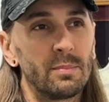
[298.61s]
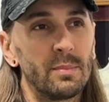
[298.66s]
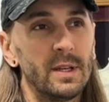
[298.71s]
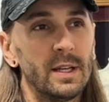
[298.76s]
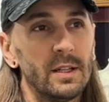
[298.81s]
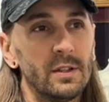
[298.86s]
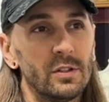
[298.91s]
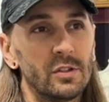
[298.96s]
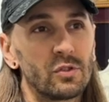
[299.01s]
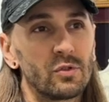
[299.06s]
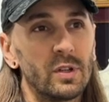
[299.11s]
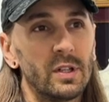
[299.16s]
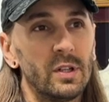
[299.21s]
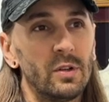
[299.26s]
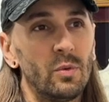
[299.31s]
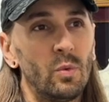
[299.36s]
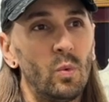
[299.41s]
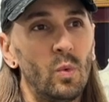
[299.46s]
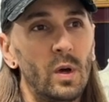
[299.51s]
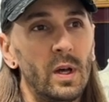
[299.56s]

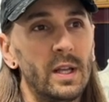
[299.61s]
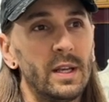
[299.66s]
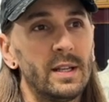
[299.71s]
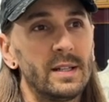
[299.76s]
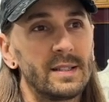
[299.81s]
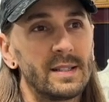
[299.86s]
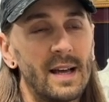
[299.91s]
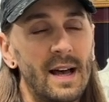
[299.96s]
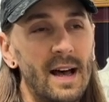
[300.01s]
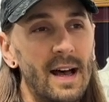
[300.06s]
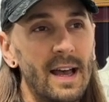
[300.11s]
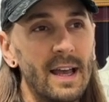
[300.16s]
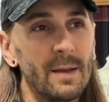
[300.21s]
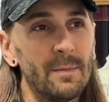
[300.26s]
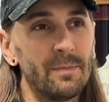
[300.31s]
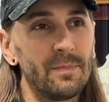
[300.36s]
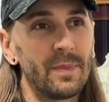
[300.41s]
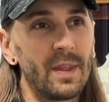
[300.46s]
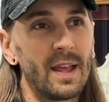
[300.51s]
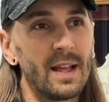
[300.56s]
illustrated one time.